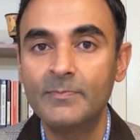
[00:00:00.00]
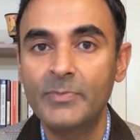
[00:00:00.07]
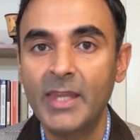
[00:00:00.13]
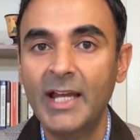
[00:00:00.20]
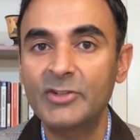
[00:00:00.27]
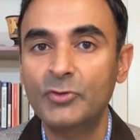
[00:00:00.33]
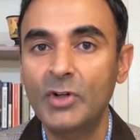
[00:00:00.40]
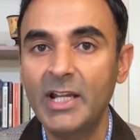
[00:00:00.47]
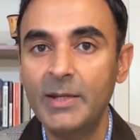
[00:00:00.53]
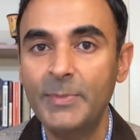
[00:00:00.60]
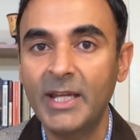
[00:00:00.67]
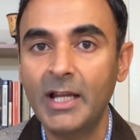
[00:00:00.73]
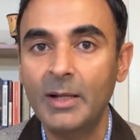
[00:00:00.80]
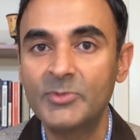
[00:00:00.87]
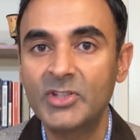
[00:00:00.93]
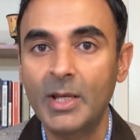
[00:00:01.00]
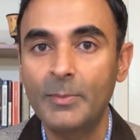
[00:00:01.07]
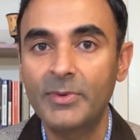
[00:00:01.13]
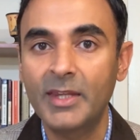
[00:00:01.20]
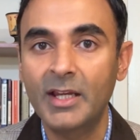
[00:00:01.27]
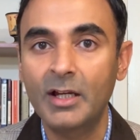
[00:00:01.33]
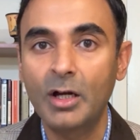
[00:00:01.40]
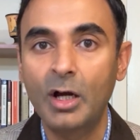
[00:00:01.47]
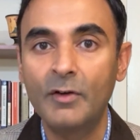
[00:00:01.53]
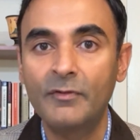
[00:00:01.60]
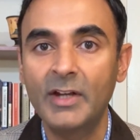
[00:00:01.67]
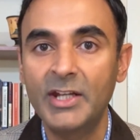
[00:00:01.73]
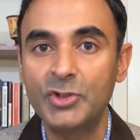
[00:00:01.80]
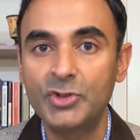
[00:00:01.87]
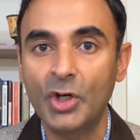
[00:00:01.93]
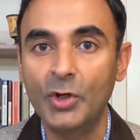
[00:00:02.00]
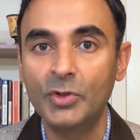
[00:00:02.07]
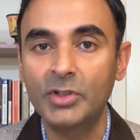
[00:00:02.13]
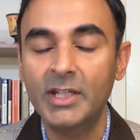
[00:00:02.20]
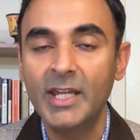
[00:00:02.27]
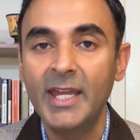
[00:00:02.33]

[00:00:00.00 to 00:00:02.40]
has really become something of a joke.